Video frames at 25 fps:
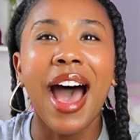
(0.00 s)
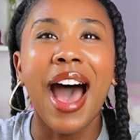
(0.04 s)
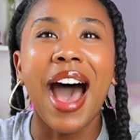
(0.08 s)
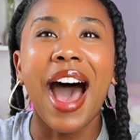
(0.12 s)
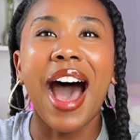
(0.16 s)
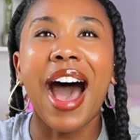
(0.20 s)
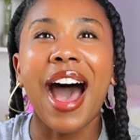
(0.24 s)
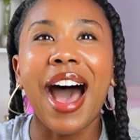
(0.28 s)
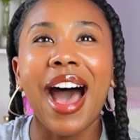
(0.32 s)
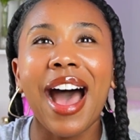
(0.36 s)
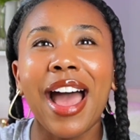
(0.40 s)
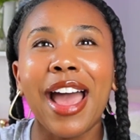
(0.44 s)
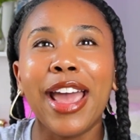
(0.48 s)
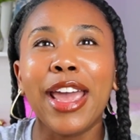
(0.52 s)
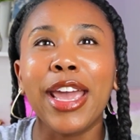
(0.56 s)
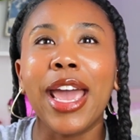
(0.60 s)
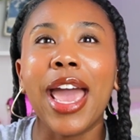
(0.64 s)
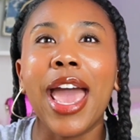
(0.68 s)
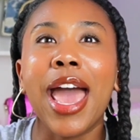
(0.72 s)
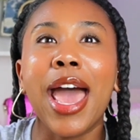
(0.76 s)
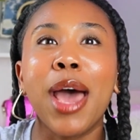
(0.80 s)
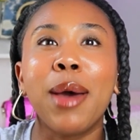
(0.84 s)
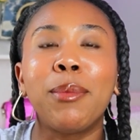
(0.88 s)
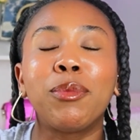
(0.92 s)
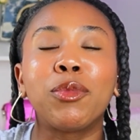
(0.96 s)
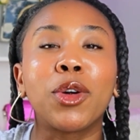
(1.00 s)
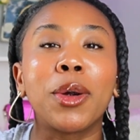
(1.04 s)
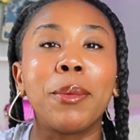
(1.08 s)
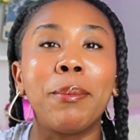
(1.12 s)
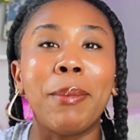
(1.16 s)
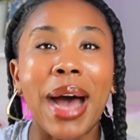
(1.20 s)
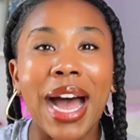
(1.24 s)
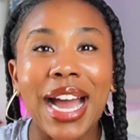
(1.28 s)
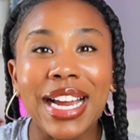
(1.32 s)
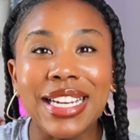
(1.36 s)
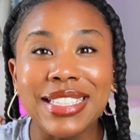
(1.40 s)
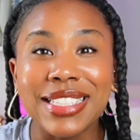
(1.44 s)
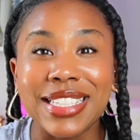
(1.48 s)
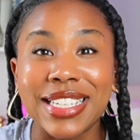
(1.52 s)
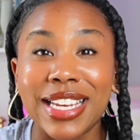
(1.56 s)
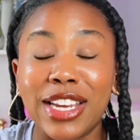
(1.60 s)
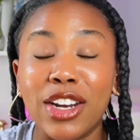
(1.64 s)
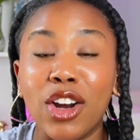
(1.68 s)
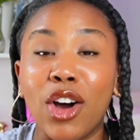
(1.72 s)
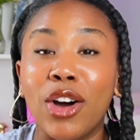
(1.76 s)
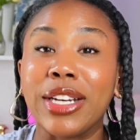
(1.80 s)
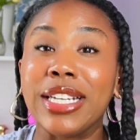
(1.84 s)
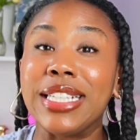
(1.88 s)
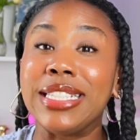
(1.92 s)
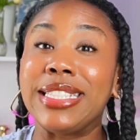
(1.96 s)
I am
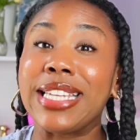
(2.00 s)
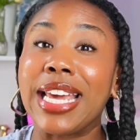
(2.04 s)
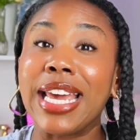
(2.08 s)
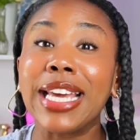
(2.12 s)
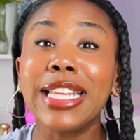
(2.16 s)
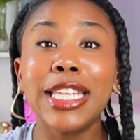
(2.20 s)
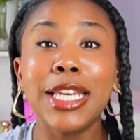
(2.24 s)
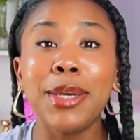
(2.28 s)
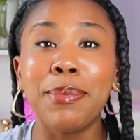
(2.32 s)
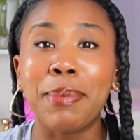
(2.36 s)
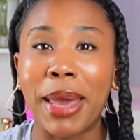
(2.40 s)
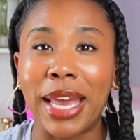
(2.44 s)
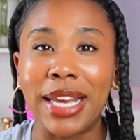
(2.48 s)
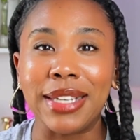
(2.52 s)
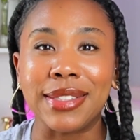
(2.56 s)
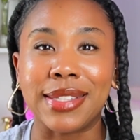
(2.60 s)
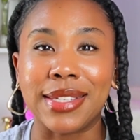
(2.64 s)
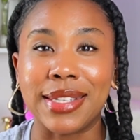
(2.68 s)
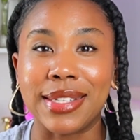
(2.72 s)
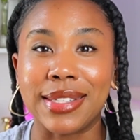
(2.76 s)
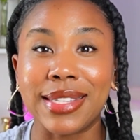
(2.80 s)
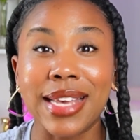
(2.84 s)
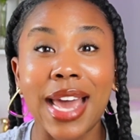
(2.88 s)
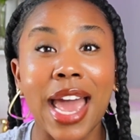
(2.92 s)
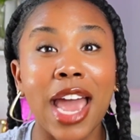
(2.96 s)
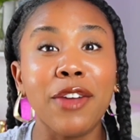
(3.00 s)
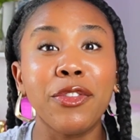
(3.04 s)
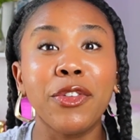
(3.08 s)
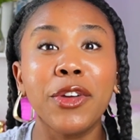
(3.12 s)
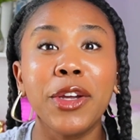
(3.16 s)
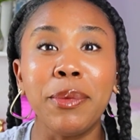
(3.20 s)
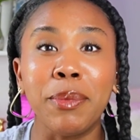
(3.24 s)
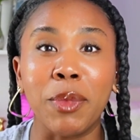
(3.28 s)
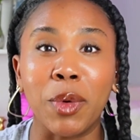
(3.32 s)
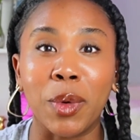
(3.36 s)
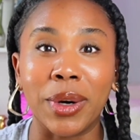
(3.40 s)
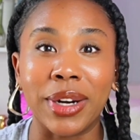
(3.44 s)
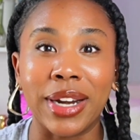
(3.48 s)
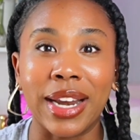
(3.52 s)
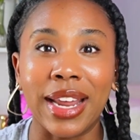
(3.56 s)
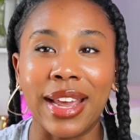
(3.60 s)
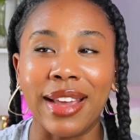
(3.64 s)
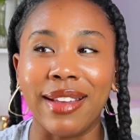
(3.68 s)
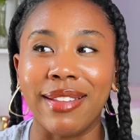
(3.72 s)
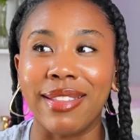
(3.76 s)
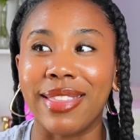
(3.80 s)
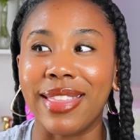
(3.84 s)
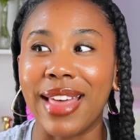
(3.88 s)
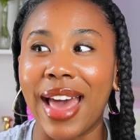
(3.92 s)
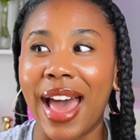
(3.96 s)
reminded on a daily basis every
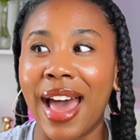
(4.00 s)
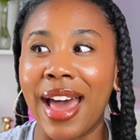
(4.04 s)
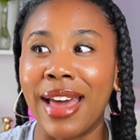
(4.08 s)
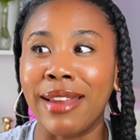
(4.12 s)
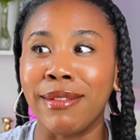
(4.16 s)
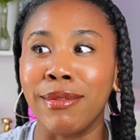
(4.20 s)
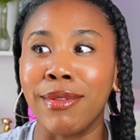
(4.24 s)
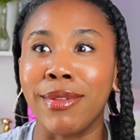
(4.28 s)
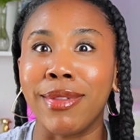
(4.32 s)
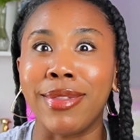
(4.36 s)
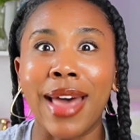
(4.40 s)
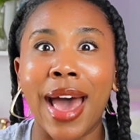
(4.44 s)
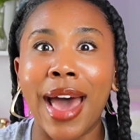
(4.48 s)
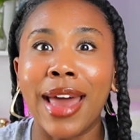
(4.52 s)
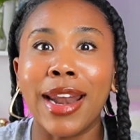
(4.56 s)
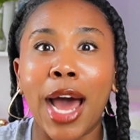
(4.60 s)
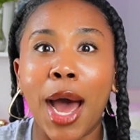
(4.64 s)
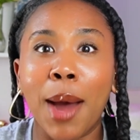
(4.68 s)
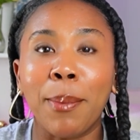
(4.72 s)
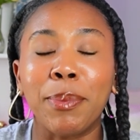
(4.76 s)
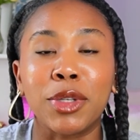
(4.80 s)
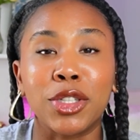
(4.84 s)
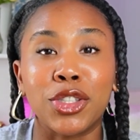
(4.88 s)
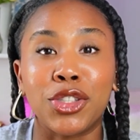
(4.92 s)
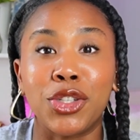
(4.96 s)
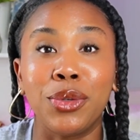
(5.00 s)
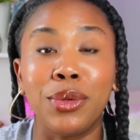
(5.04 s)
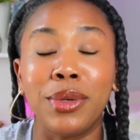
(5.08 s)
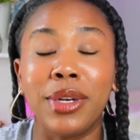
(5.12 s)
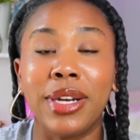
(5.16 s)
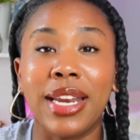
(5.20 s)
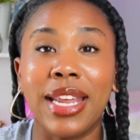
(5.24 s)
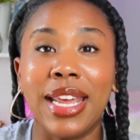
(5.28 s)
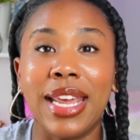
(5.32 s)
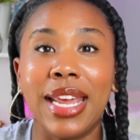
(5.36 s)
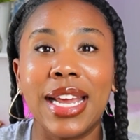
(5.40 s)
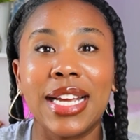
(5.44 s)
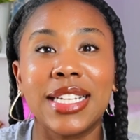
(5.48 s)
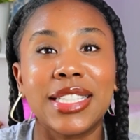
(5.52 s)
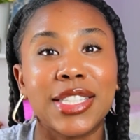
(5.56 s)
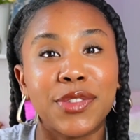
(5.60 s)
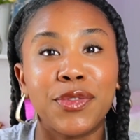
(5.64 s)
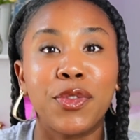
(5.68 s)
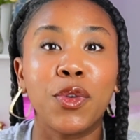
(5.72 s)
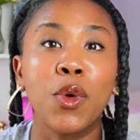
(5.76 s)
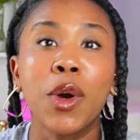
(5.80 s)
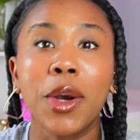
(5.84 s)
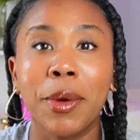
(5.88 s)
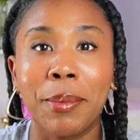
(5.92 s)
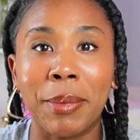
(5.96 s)
morning that that opportunity is
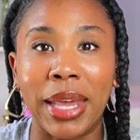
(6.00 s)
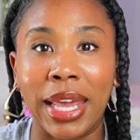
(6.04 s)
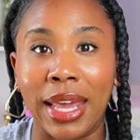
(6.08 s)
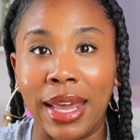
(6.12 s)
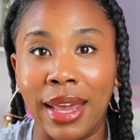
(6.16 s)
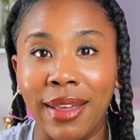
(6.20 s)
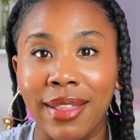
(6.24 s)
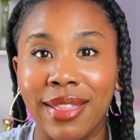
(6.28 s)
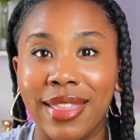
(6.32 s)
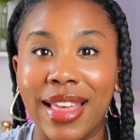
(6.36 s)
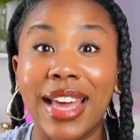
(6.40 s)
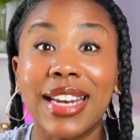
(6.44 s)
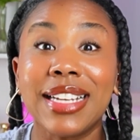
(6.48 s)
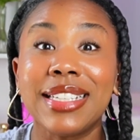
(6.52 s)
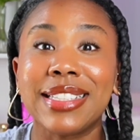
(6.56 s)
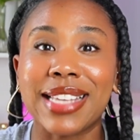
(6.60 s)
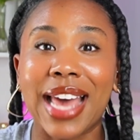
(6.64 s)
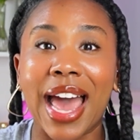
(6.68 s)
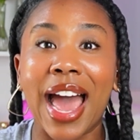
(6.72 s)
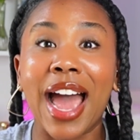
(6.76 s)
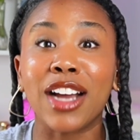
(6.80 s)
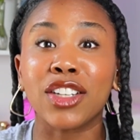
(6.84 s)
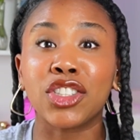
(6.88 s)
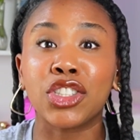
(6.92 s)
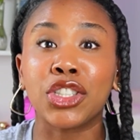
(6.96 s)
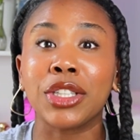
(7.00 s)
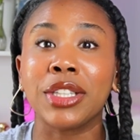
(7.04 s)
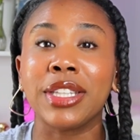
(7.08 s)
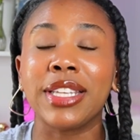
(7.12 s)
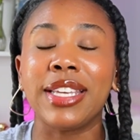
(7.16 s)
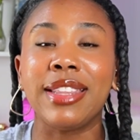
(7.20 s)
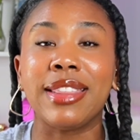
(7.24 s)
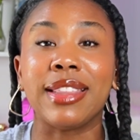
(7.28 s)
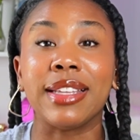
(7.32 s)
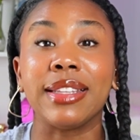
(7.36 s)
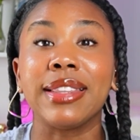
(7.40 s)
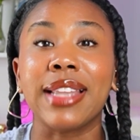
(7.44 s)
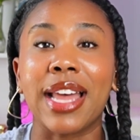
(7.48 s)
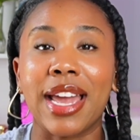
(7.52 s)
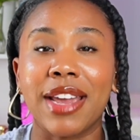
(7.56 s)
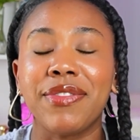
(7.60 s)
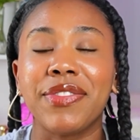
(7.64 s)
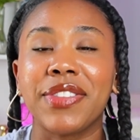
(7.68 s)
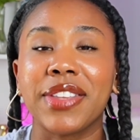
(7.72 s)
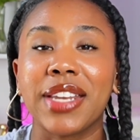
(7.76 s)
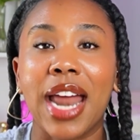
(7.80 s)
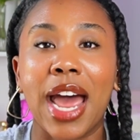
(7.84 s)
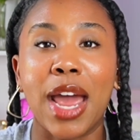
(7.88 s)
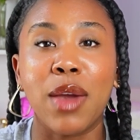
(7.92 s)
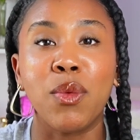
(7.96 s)
for me. That is actually the
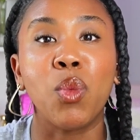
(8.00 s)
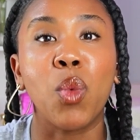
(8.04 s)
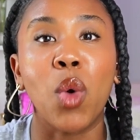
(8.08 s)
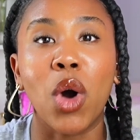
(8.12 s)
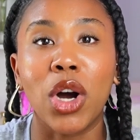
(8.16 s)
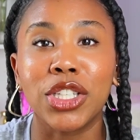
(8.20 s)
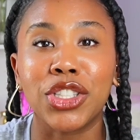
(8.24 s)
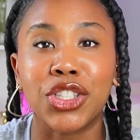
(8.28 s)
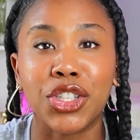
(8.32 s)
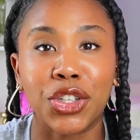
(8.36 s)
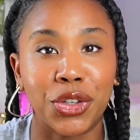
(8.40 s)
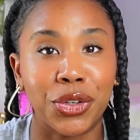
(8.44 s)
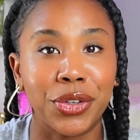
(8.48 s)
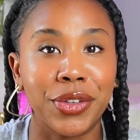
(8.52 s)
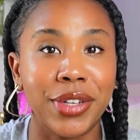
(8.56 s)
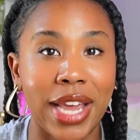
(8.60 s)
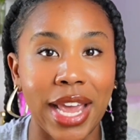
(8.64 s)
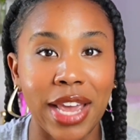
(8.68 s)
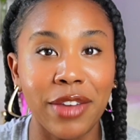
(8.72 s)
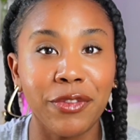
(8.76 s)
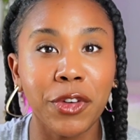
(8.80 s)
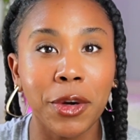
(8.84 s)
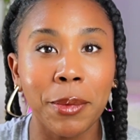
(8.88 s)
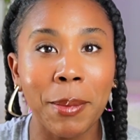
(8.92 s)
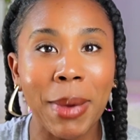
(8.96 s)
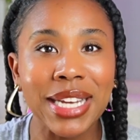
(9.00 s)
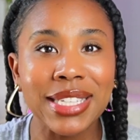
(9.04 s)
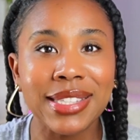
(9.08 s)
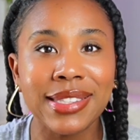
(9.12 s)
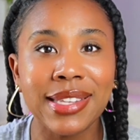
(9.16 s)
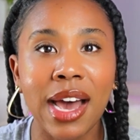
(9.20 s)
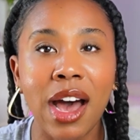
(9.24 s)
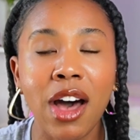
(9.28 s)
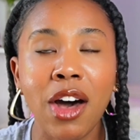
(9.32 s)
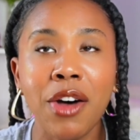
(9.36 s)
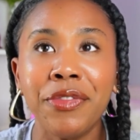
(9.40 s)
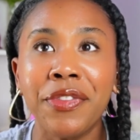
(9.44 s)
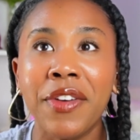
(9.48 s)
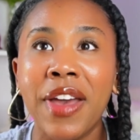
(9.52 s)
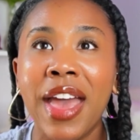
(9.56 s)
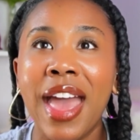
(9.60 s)
life that I want to create for myself.